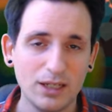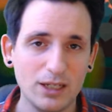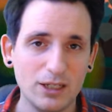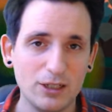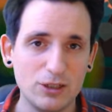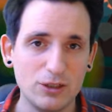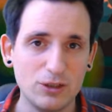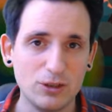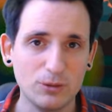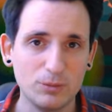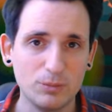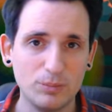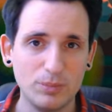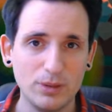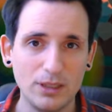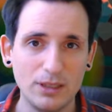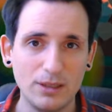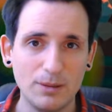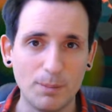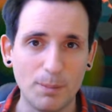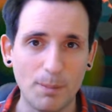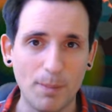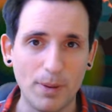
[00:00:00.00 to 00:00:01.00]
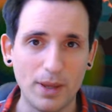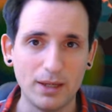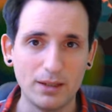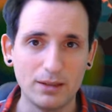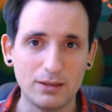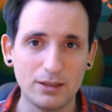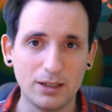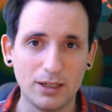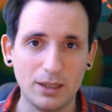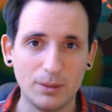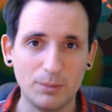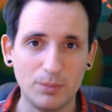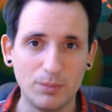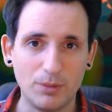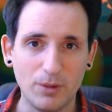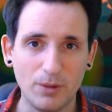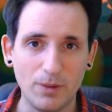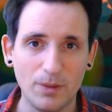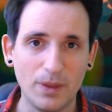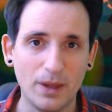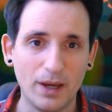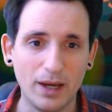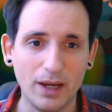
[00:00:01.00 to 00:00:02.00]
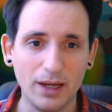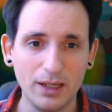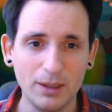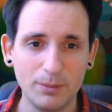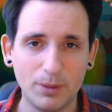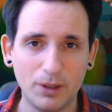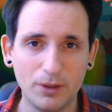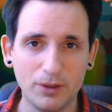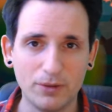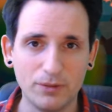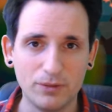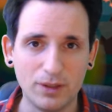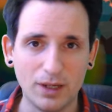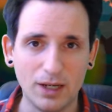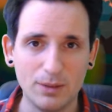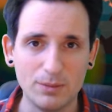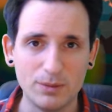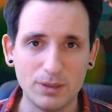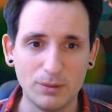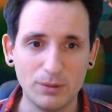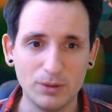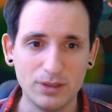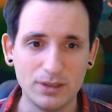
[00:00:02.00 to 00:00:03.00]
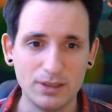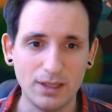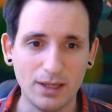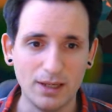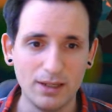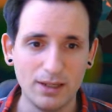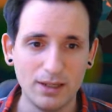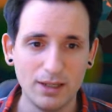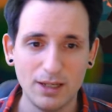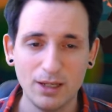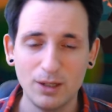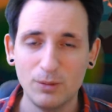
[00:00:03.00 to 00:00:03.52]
he should be picked up on a high amount of times, I would say.